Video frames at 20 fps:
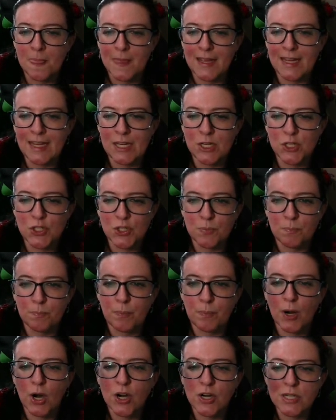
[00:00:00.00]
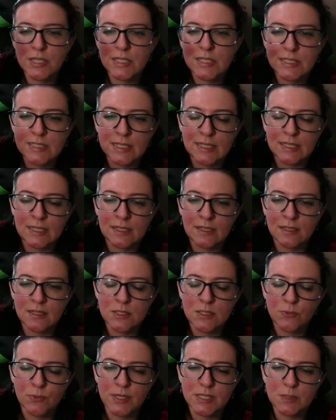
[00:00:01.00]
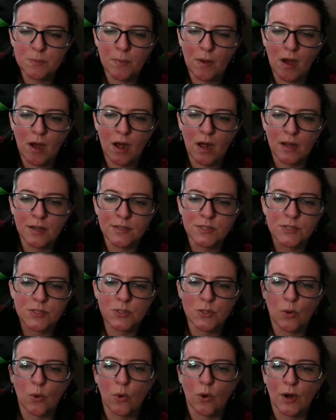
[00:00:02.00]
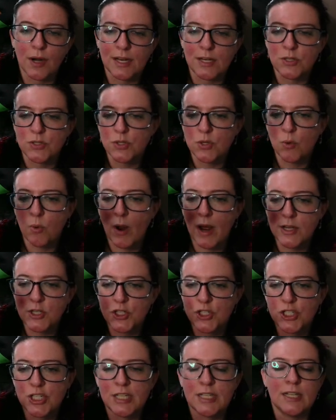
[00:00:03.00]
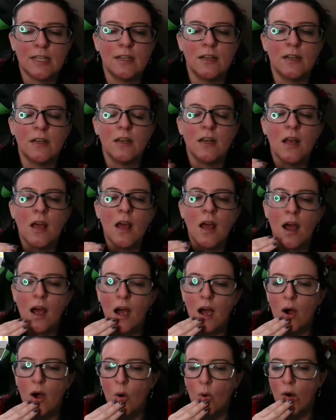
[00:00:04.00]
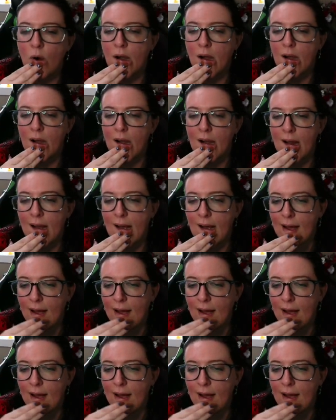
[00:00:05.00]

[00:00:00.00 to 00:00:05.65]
each person's response or each question or